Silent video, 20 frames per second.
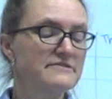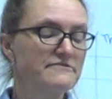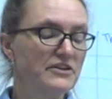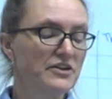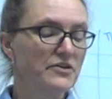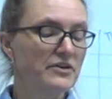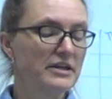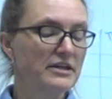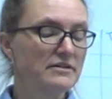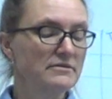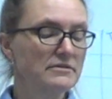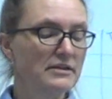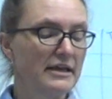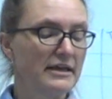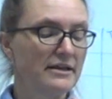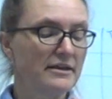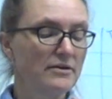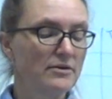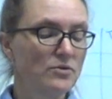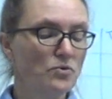very
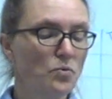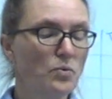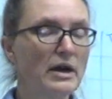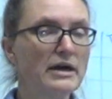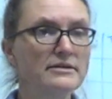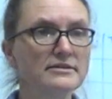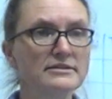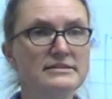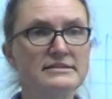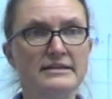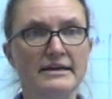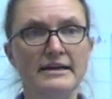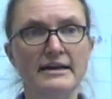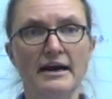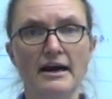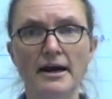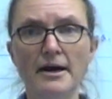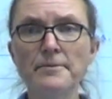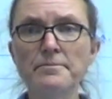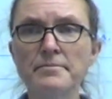well set
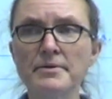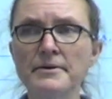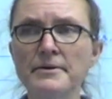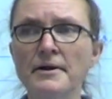up.